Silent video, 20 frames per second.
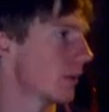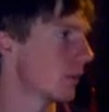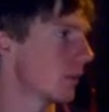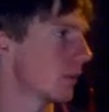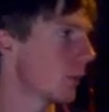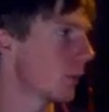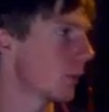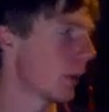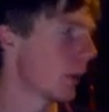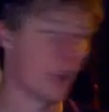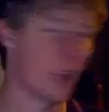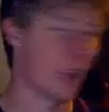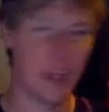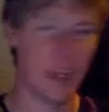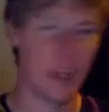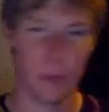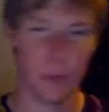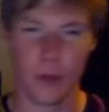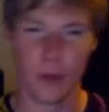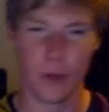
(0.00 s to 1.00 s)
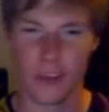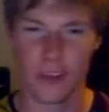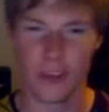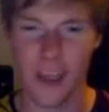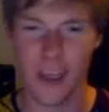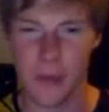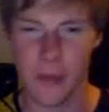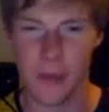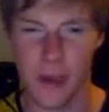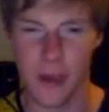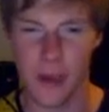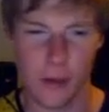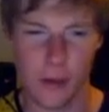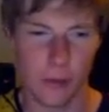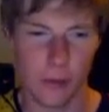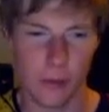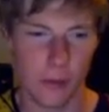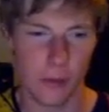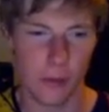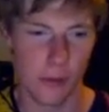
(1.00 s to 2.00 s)
But we got him, we got
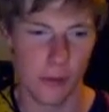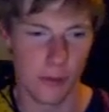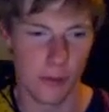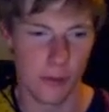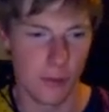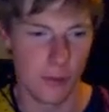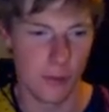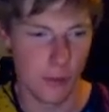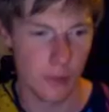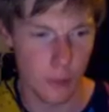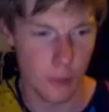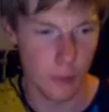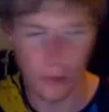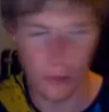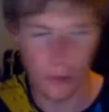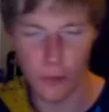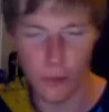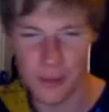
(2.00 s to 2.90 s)
JBL, who,